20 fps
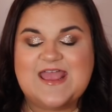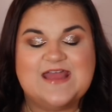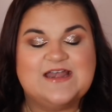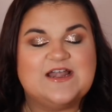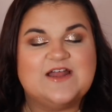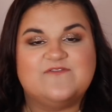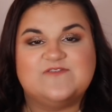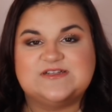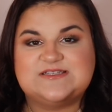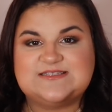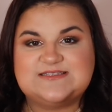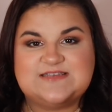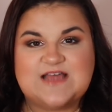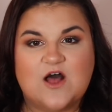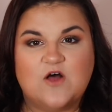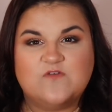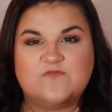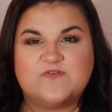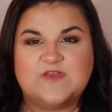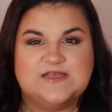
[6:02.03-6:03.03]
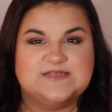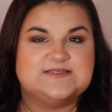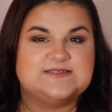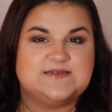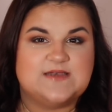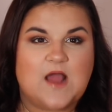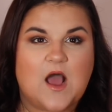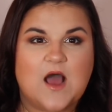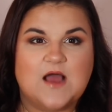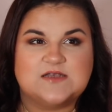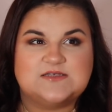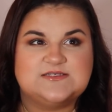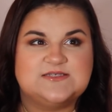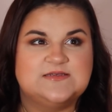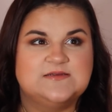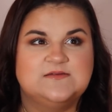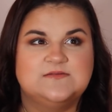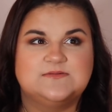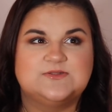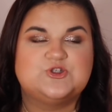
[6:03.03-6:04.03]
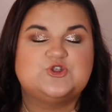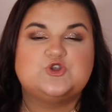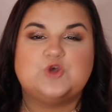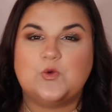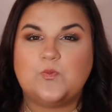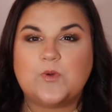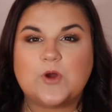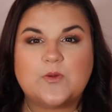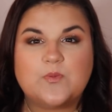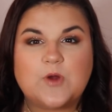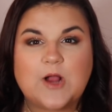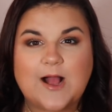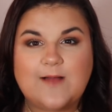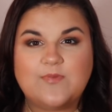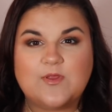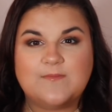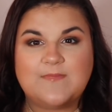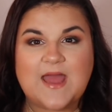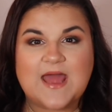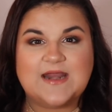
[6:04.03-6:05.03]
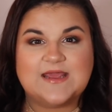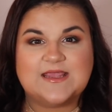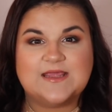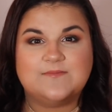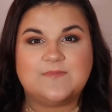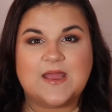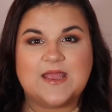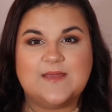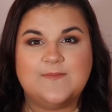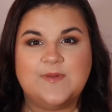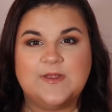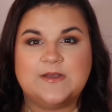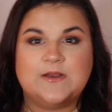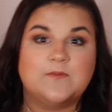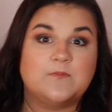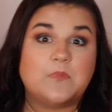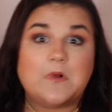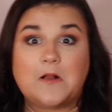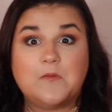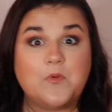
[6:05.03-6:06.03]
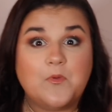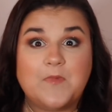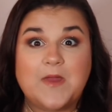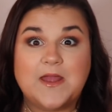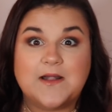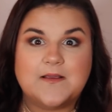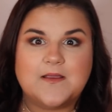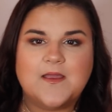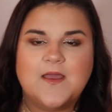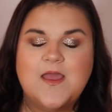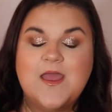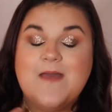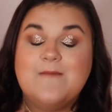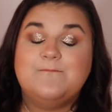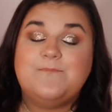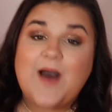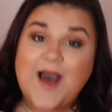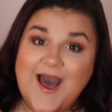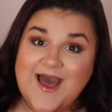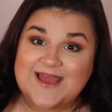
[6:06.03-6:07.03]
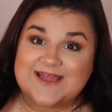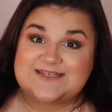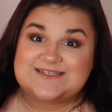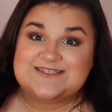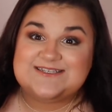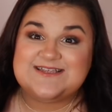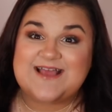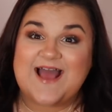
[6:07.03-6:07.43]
in and of itself is not super problematic in my opinion, problematic, but